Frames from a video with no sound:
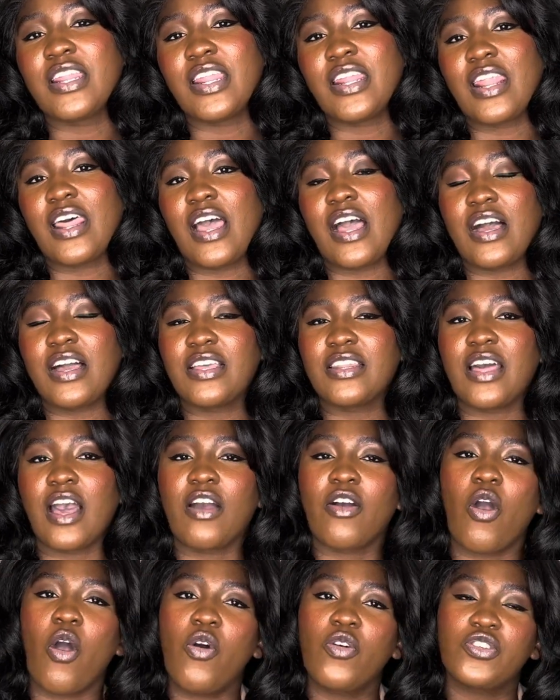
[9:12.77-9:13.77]
our
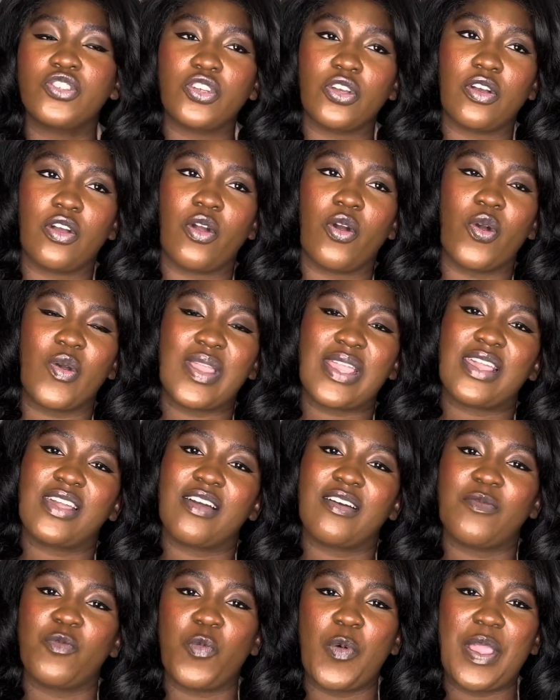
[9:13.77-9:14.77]
culture, or in
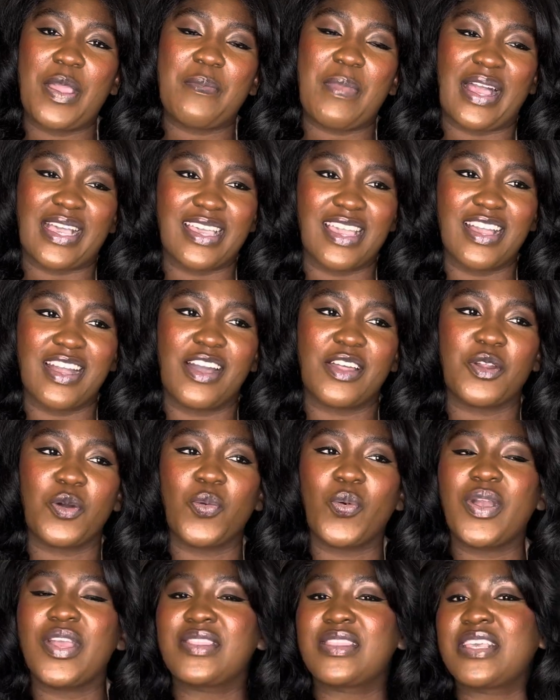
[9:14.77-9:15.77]
way back in Ghana
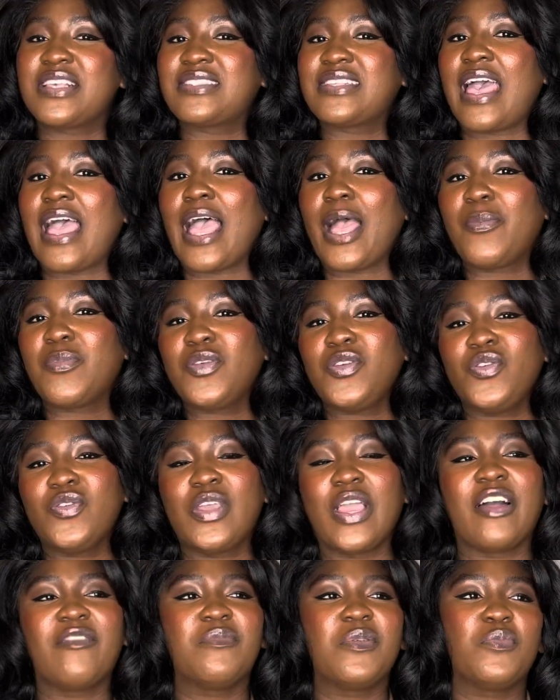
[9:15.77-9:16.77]
where things are happening,
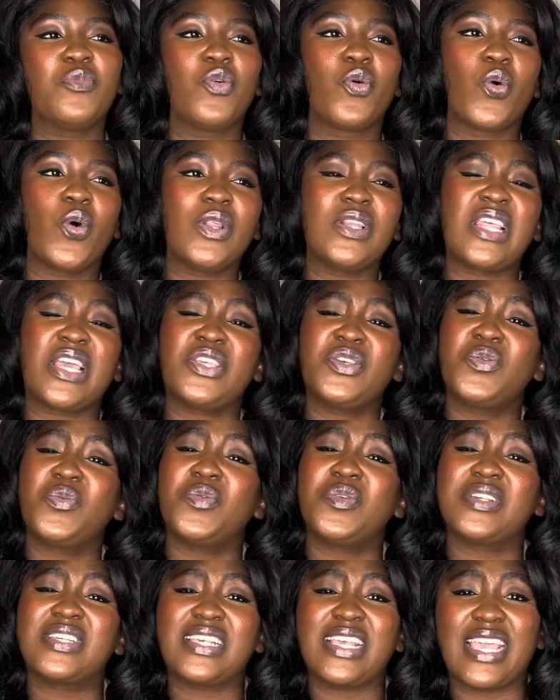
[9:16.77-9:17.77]
you have people calling, "Are
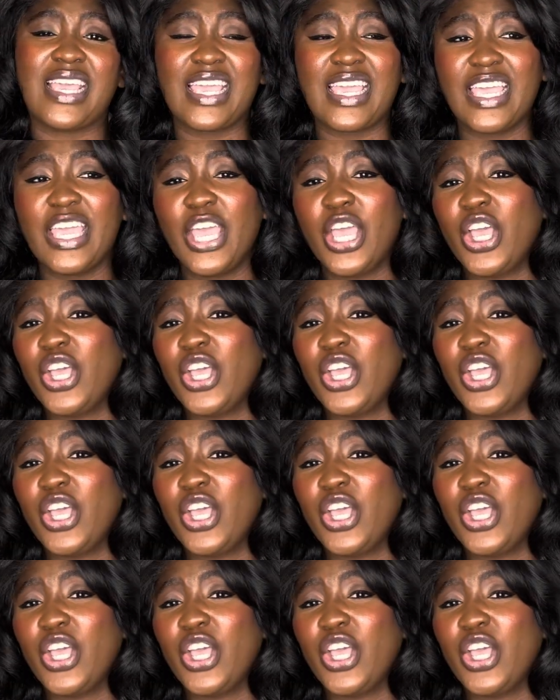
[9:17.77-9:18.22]
you okay?